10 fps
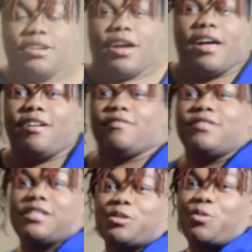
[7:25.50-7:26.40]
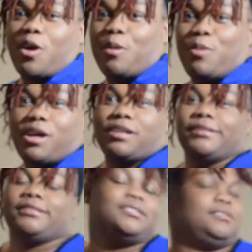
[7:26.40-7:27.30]
you have the scrub.
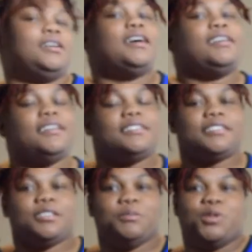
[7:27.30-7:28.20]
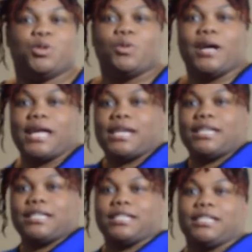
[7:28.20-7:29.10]
This is the blue
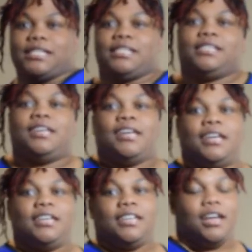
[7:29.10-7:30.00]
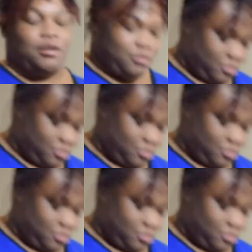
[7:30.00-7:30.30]
one. Yeah,